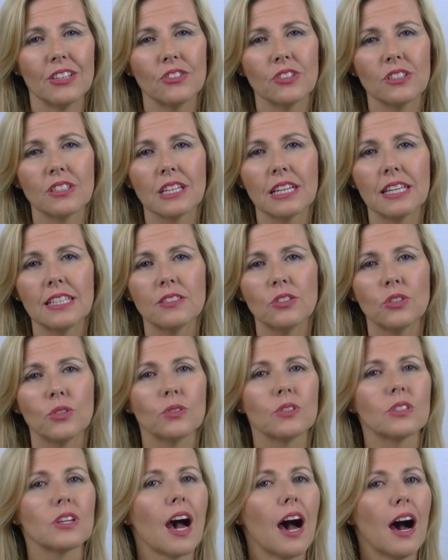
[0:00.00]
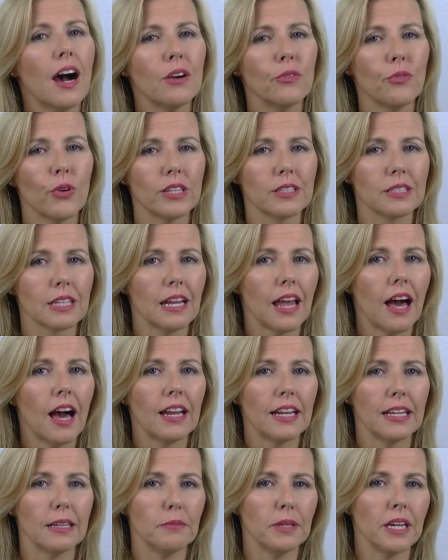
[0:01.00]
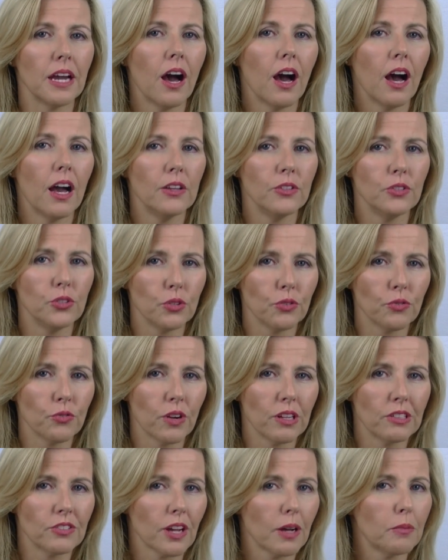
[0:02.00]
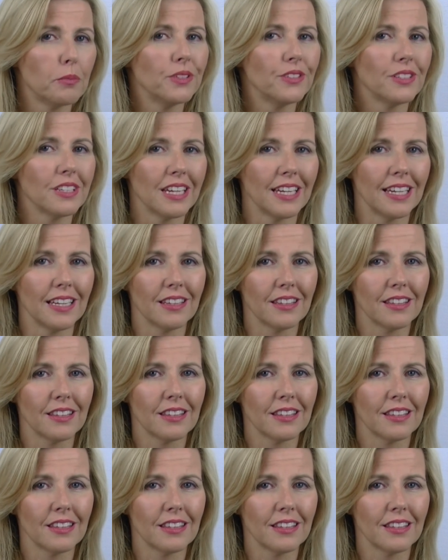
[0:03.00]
Just let your tongue rest lightly behind your front upper teeth,